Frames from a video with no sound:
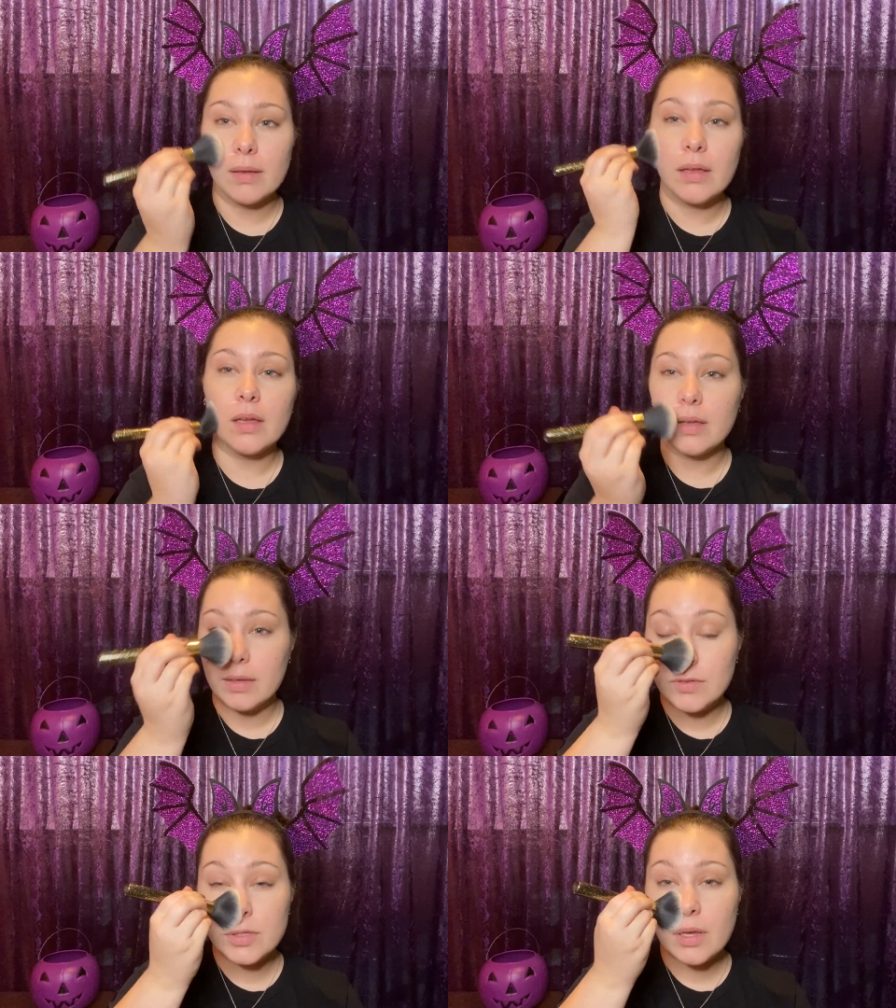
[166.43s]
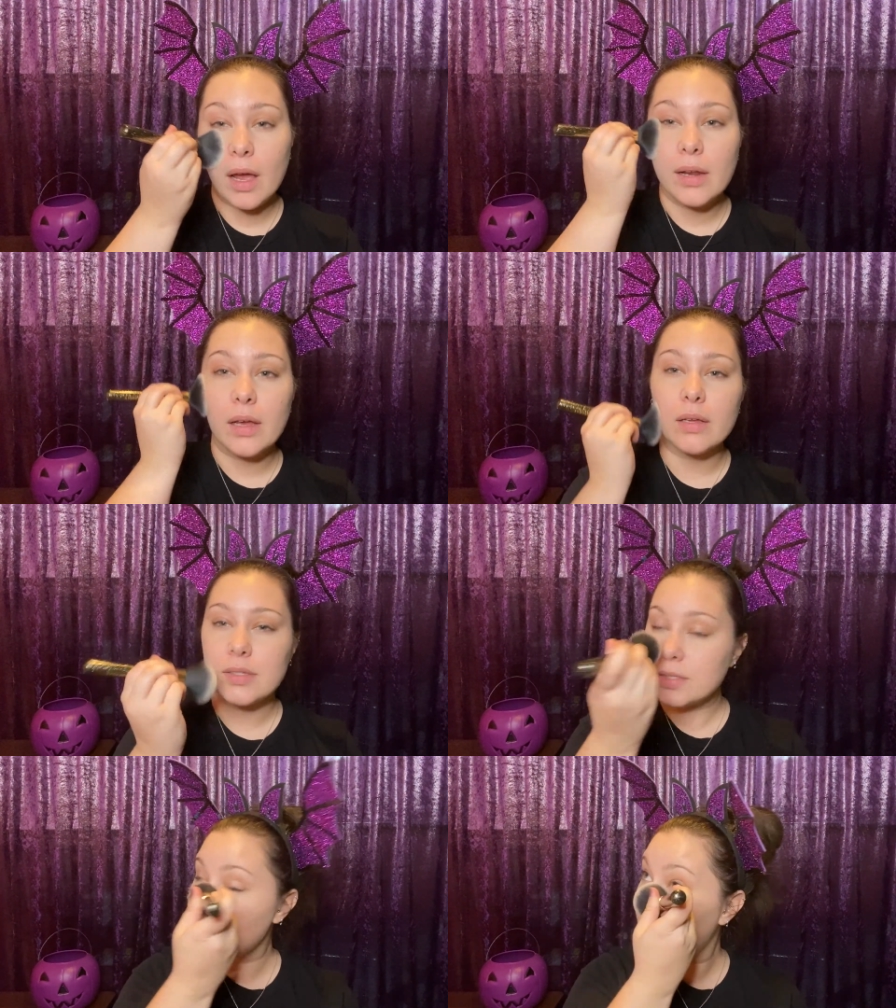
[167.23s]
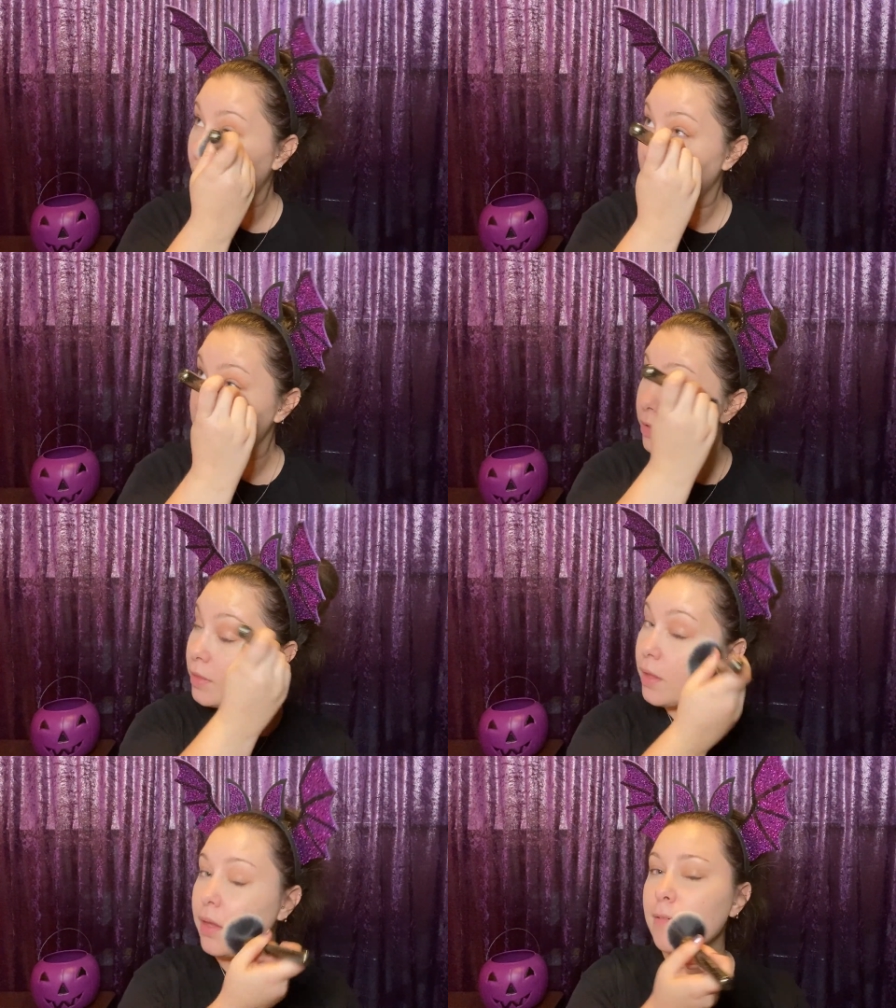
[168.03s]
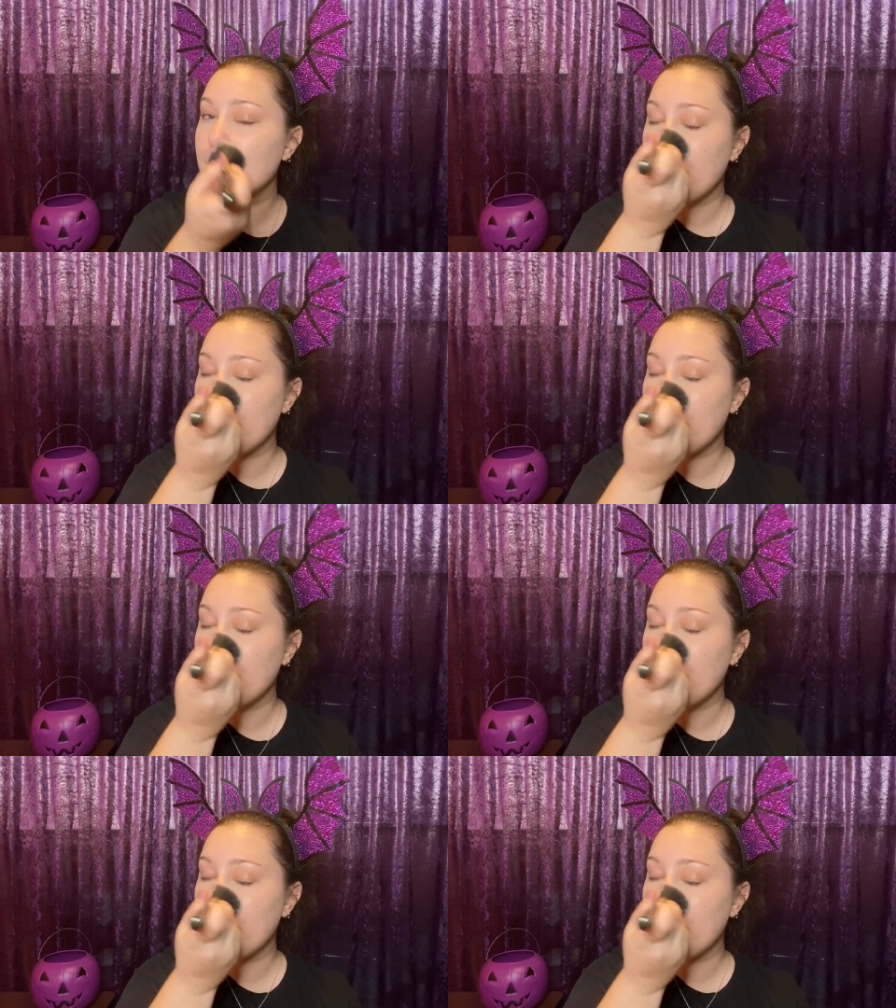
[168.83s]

and just kind of set everything,